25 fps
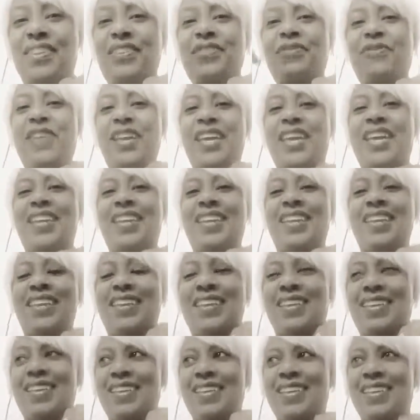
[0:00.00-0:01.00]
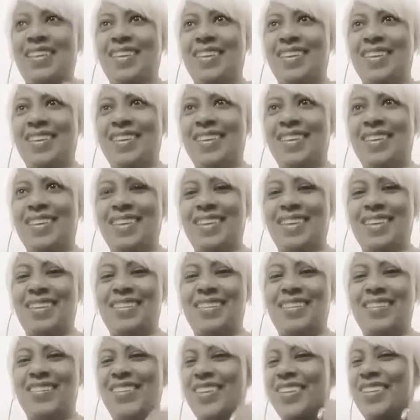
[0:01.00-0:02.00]
Oh, it's ringing.
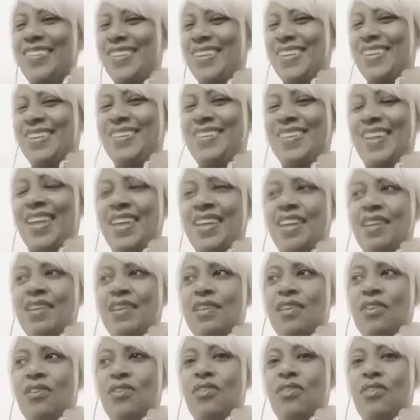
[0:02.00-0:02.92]
Let's see what he's going to say.